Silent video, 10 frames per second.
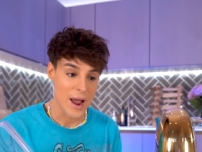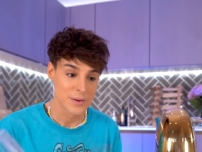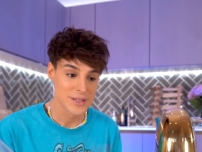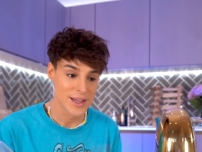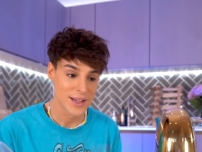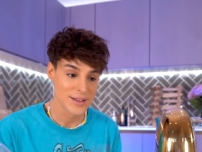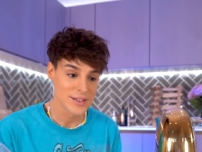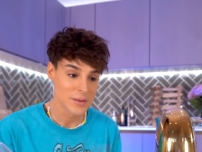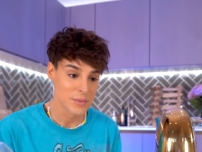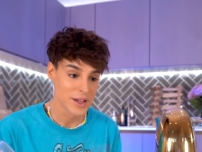I was thinking
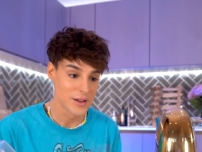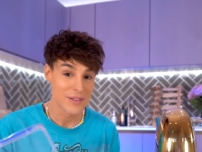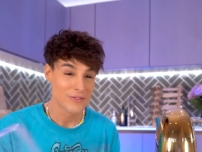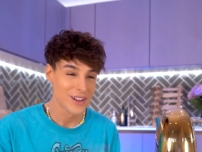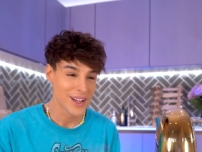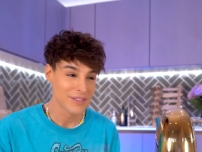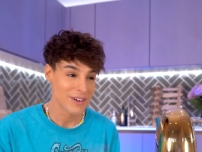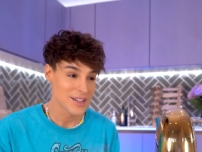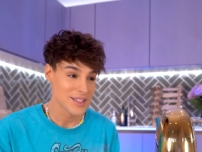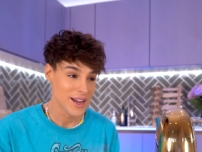something, but I feel like if
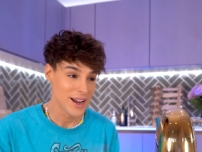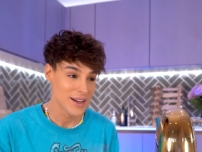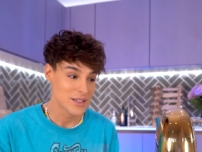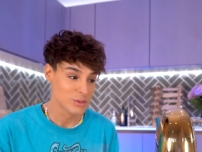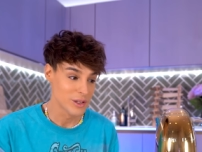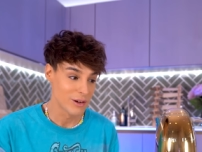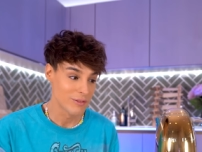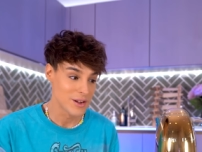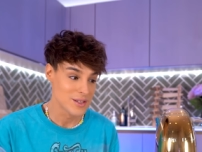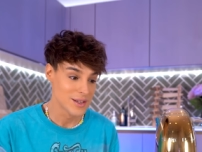I say it, it's really
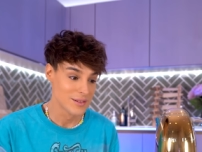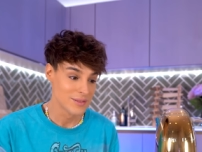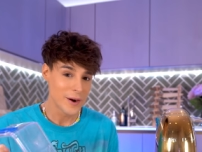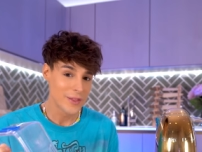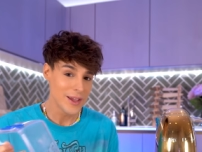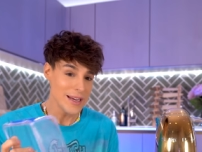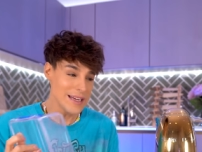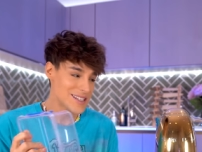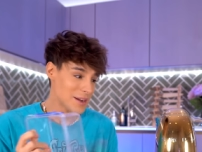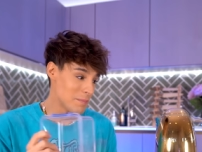offensive. Are they
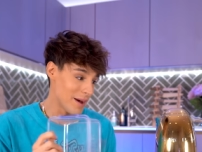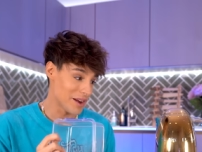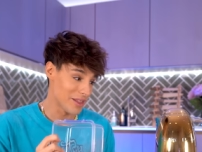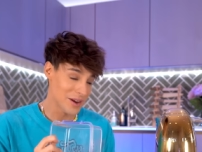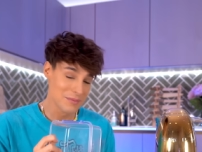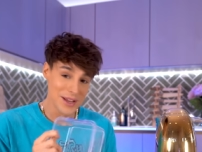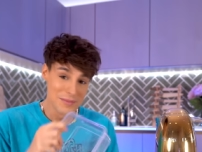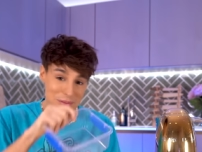eating better than me in